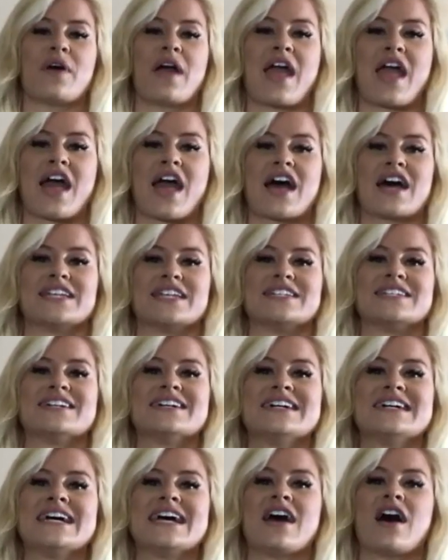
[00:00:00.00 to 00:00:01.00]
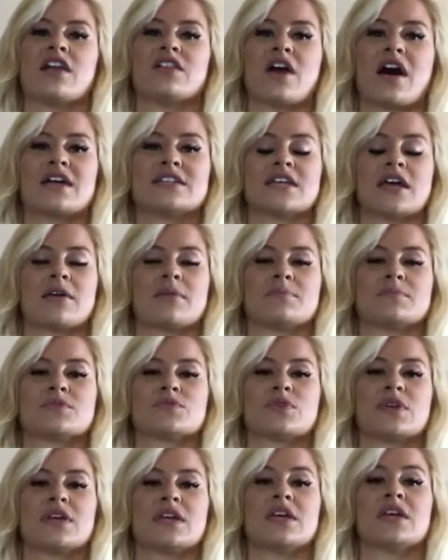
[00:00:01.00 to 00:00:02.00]
And a lot of
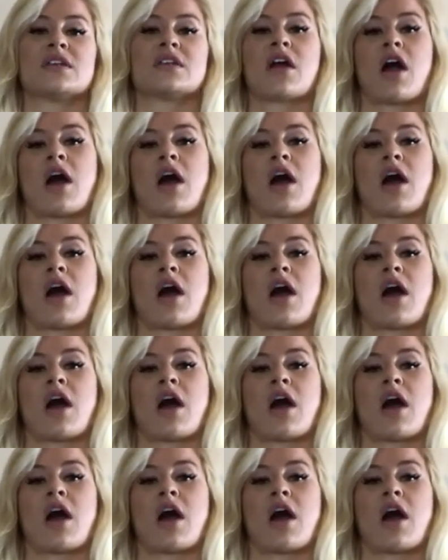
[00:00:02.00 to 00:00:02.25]
times in